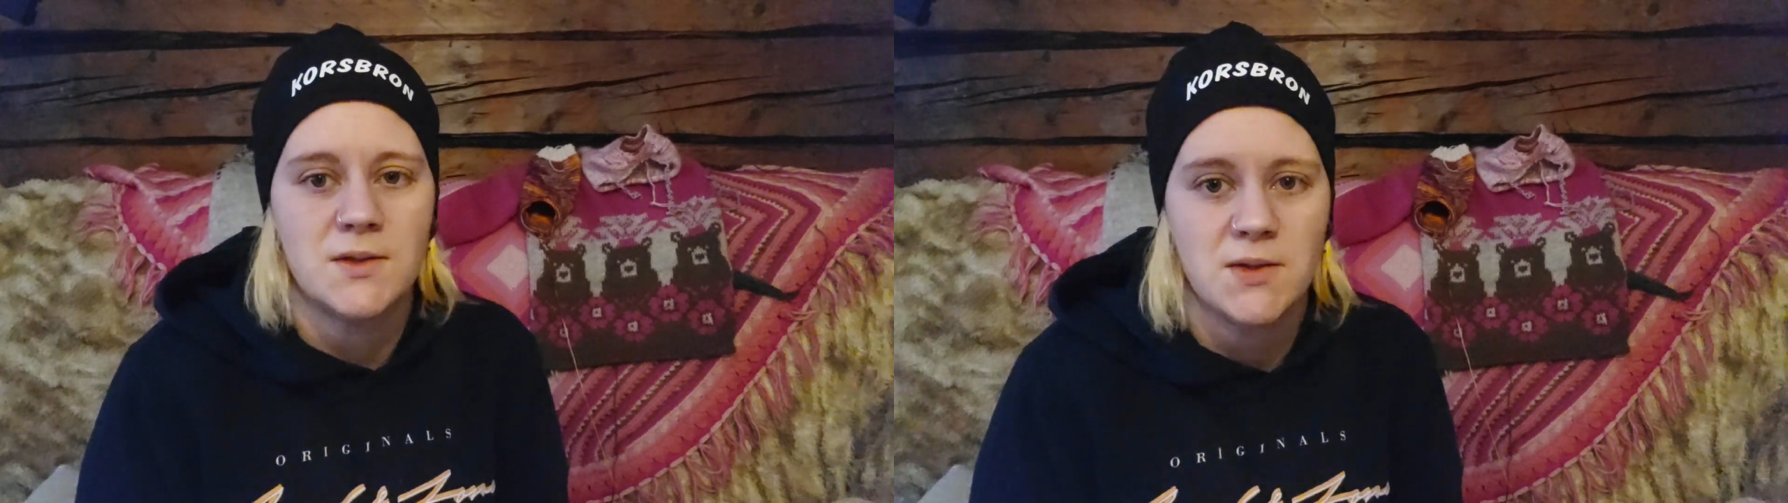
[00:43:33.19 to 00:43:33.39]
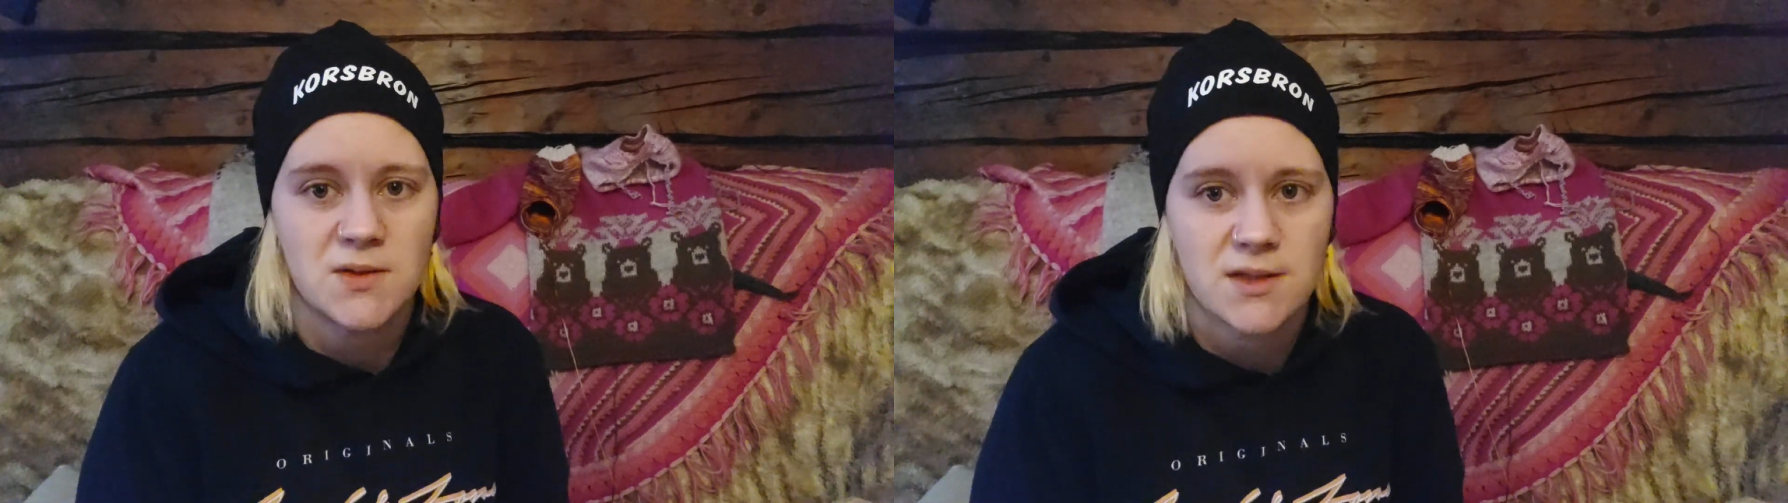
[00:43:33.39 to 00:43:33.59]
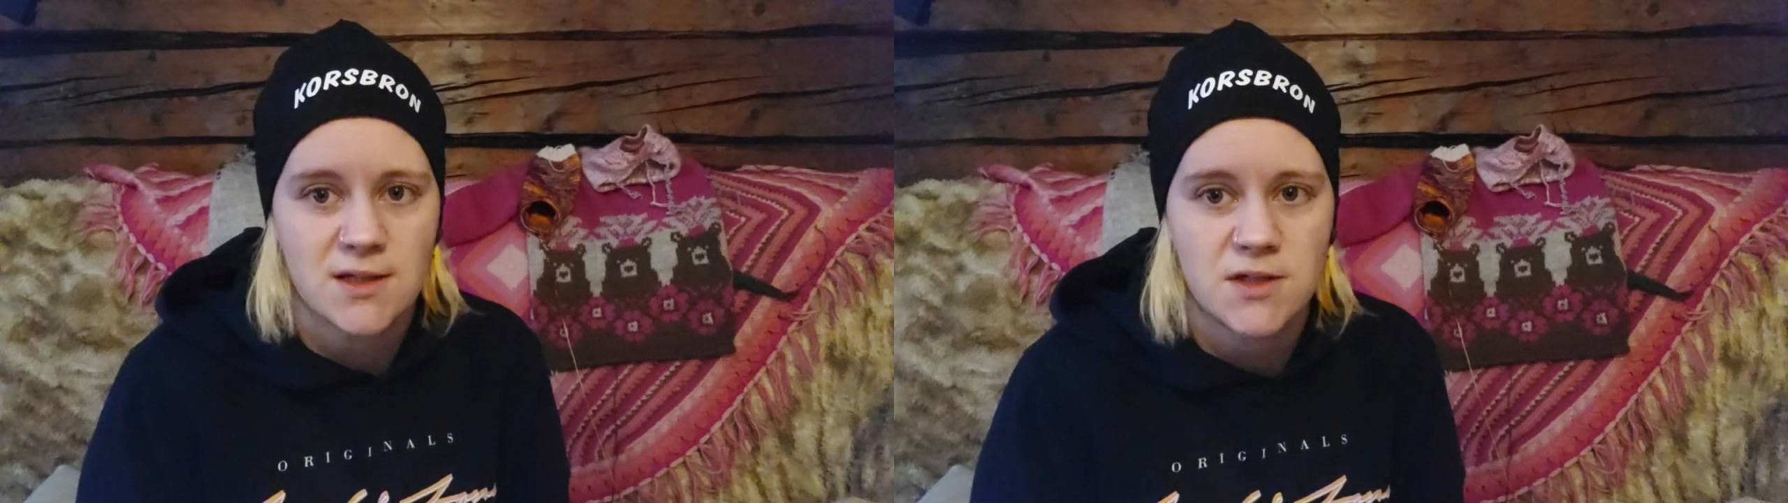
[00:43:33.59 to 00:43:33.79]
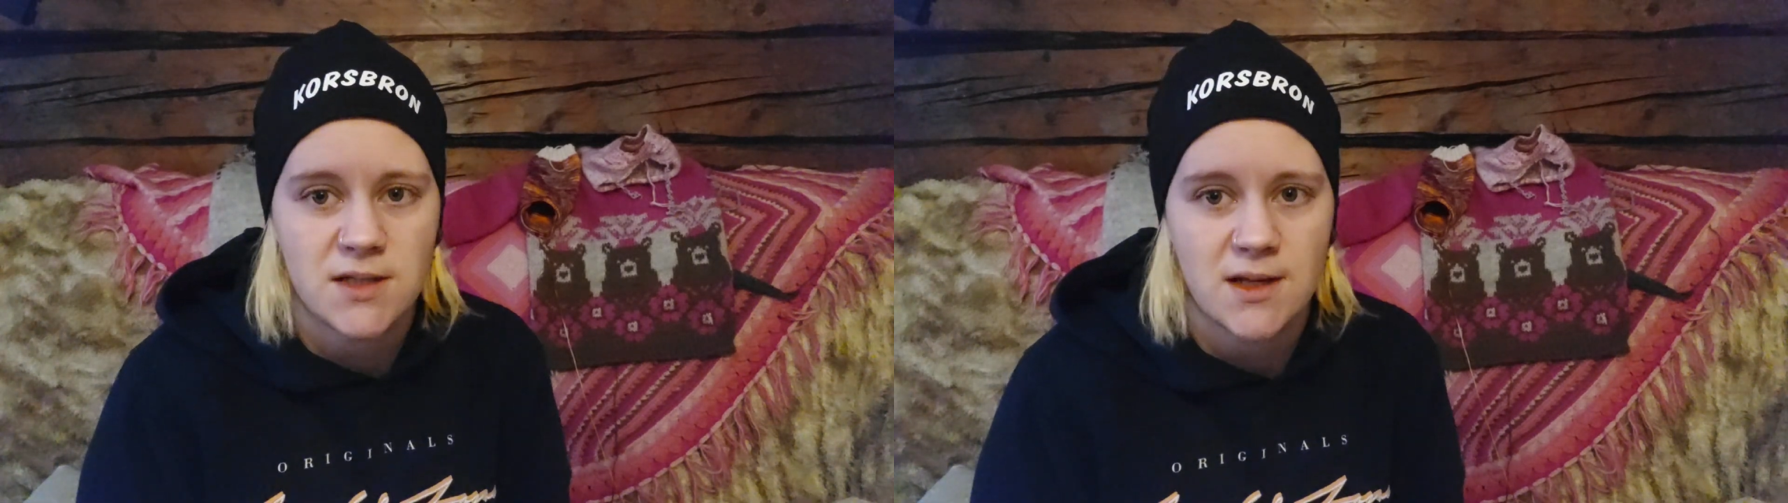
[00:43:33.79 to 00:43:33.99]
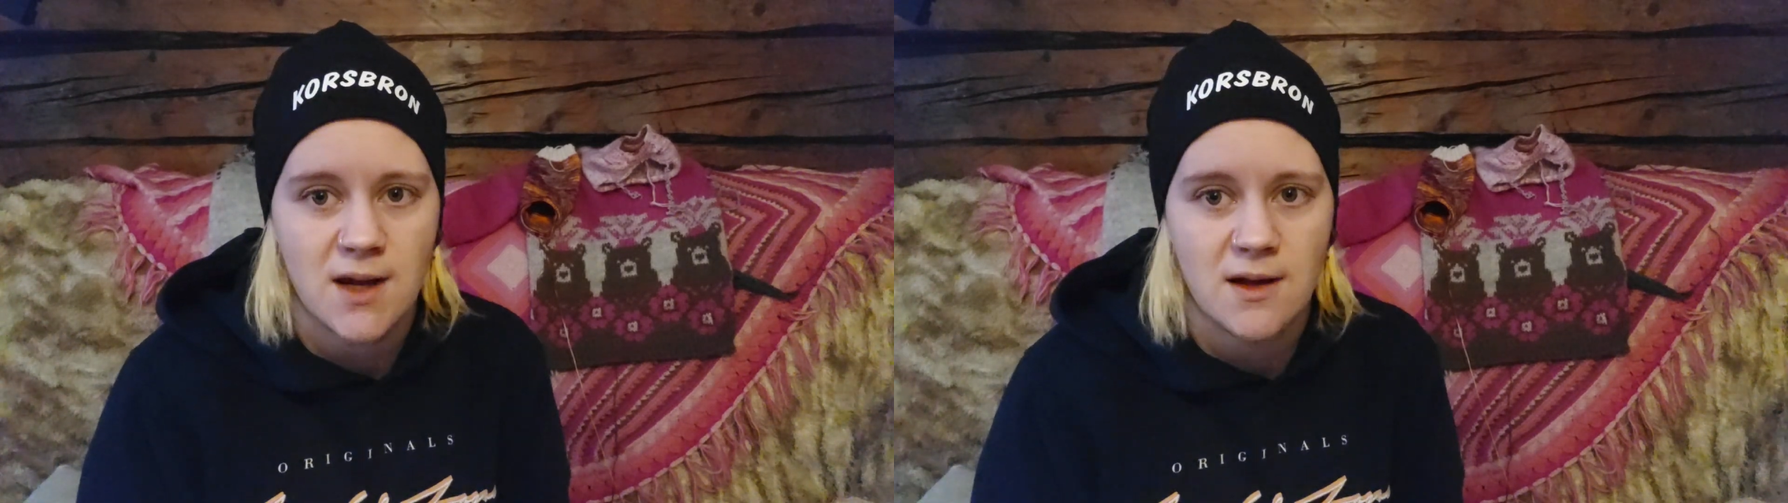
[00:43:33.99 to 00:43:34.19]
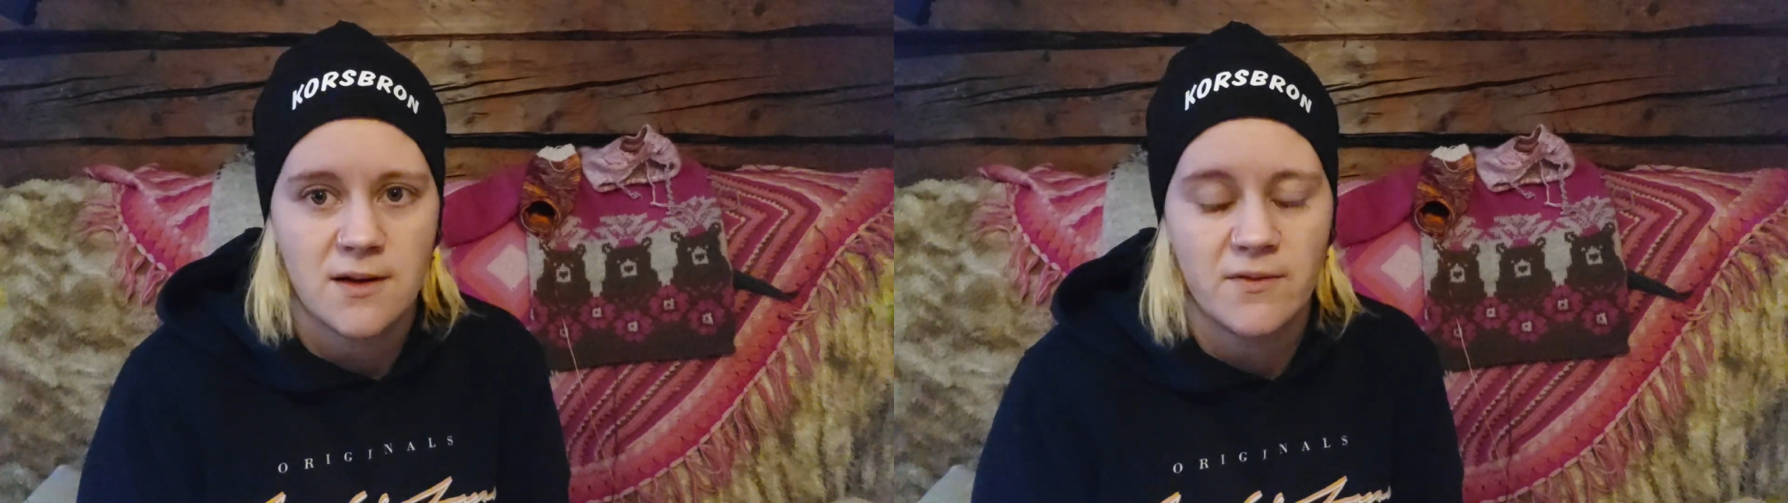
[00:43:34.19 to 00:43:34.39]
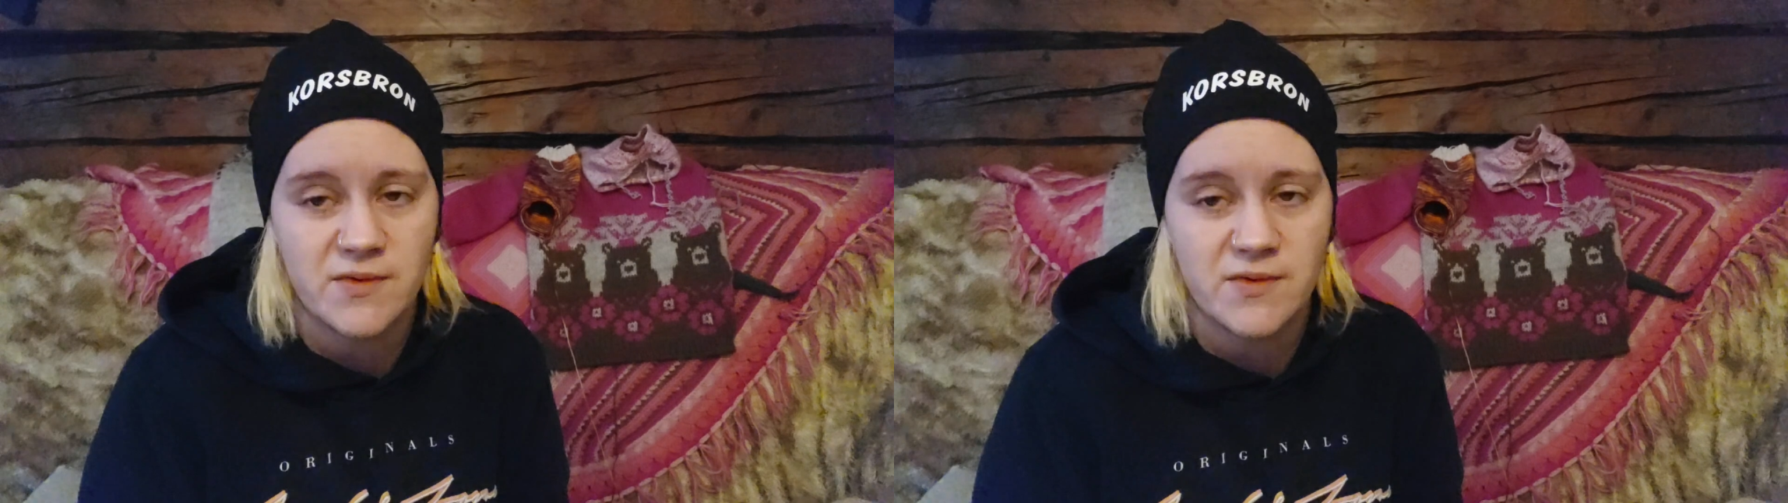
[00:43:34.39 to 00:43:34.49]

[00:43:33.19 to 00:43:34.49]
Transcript: news that she had a